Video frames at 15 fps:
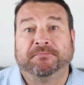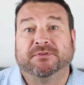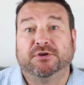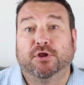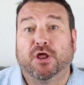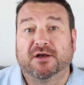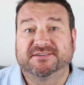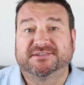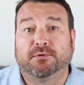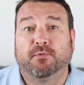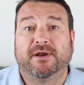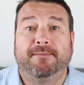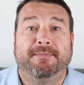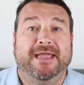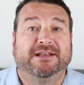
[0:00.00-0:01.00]
You'll also
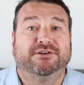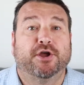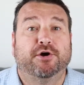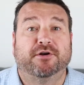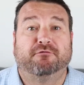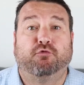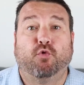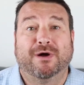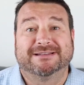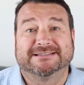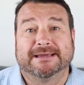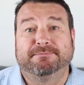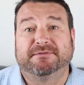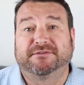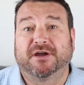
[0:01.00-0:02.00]
want to make note of what
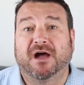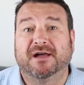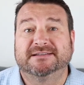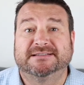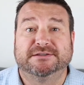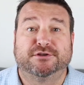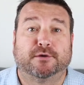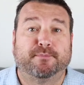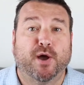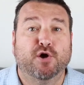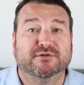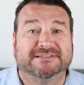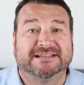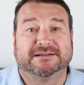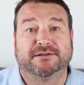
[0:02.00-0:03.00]
type of content they're
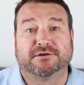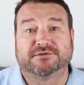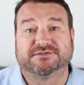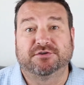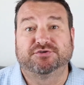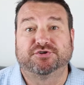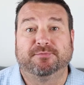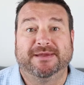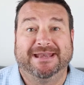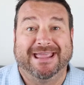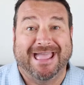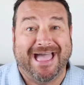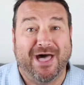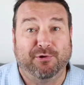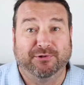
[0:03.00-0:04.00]
posting to their social
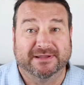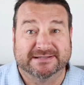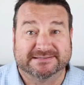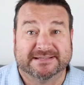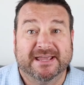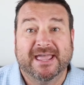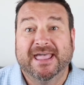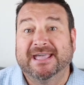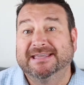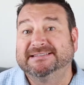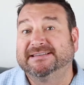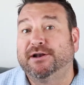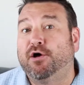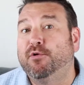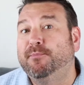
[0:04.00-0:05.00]
media outlets. Is
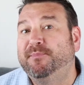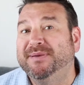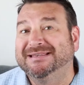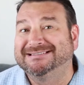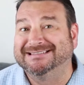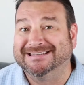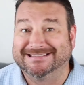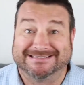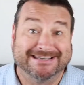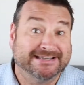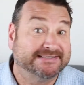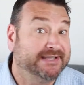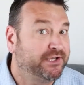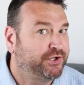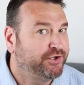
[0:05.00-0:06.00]
it all business?
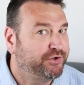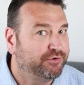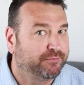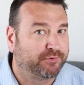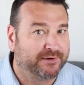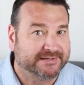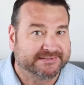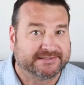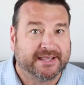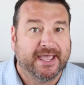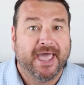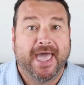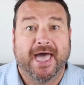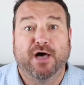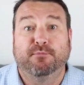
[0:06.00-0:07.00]
Is it humorous?
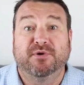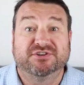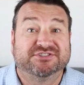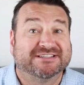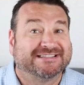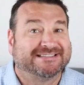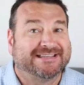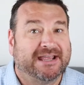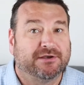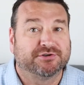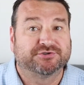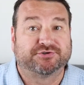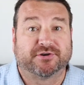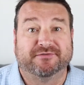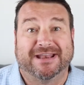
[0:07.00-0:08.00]
How much is
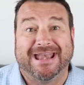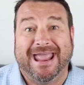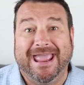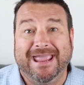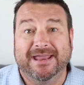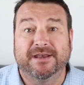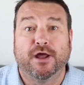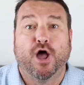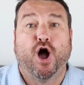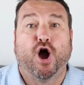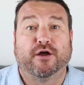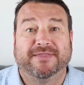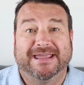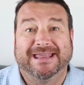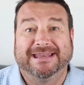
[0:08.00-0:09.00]
sales driven? And
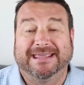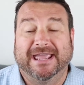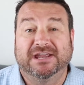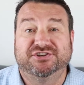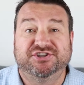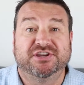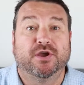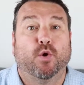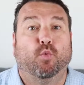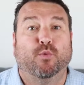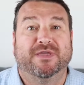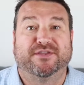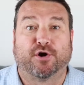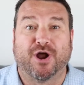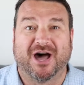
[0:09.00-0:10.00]
are they engaging
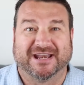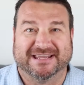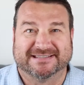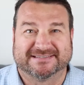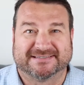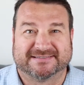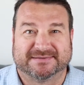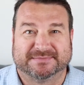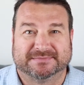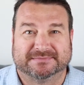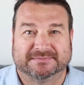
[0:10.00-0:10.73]
with their audience?